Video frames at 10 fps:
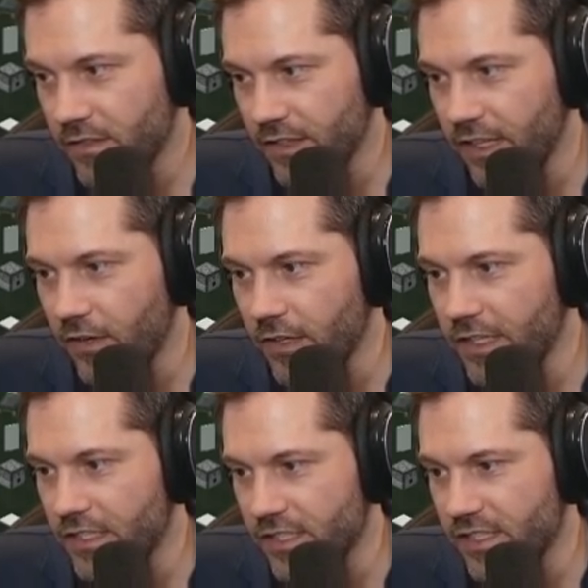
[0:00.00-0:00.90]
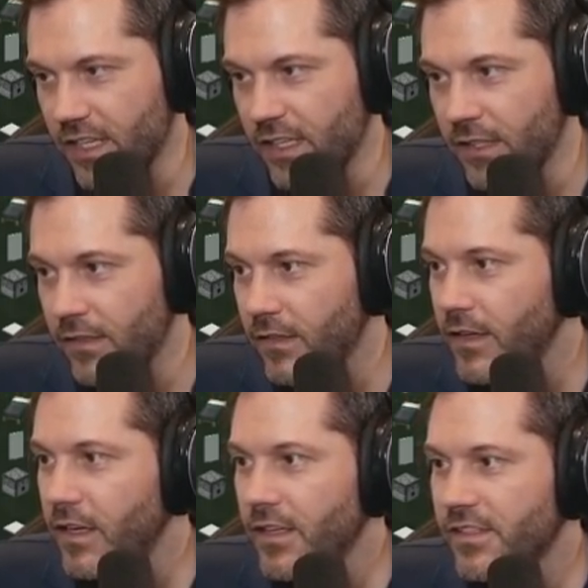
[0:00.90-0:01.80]
Literally just gotcha. sitting
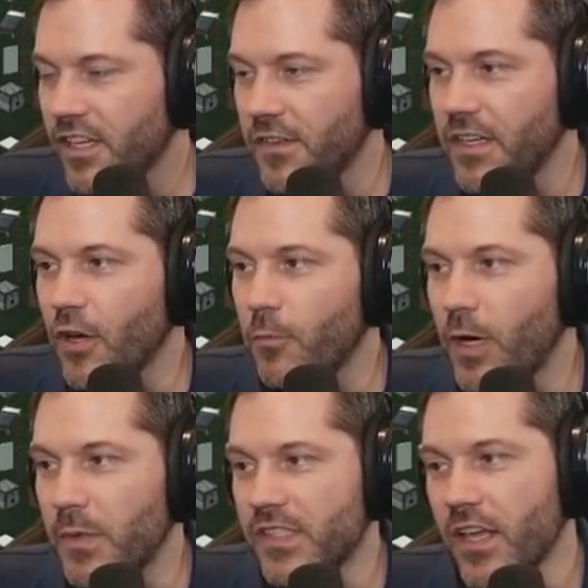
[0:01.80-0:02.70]
serving no purpose